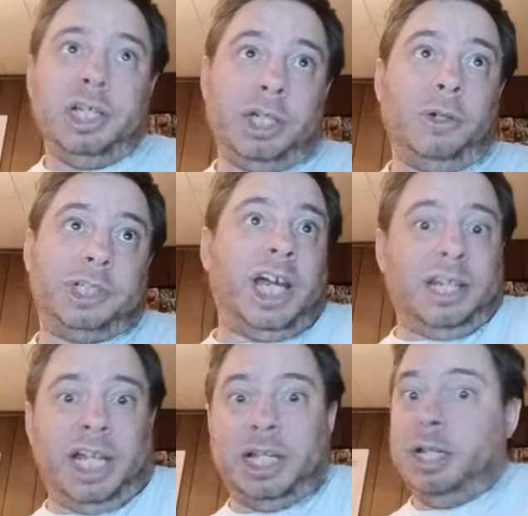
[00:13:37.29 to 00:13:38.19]
So it's
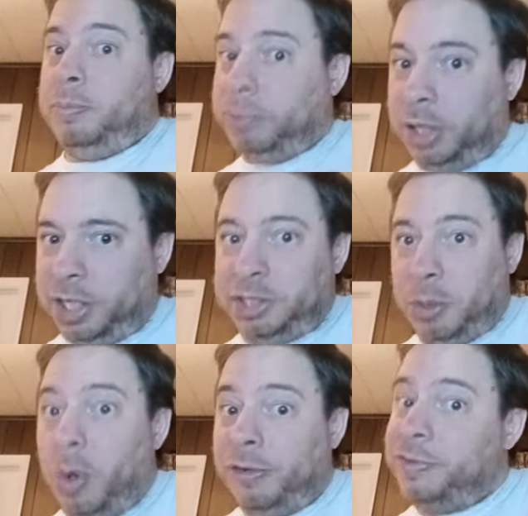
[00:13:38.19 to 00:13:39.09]
kind of like Blood at
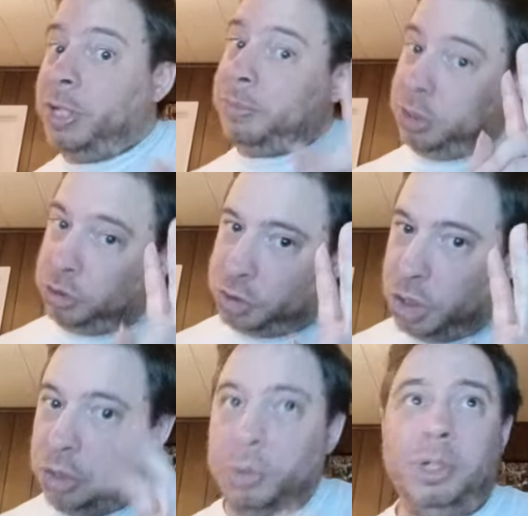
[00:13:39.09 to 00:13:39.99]
the Orpheum
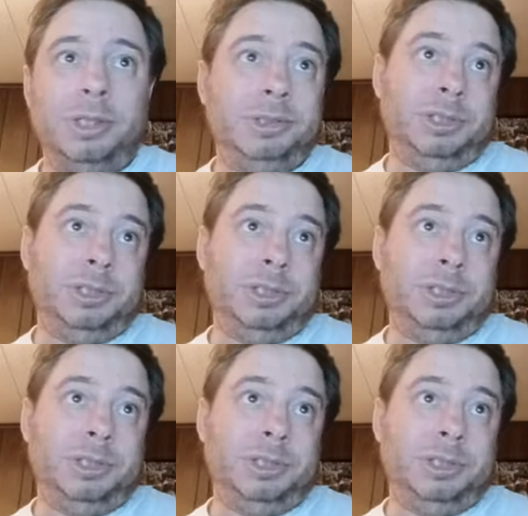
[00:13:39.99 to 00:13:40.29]
Two,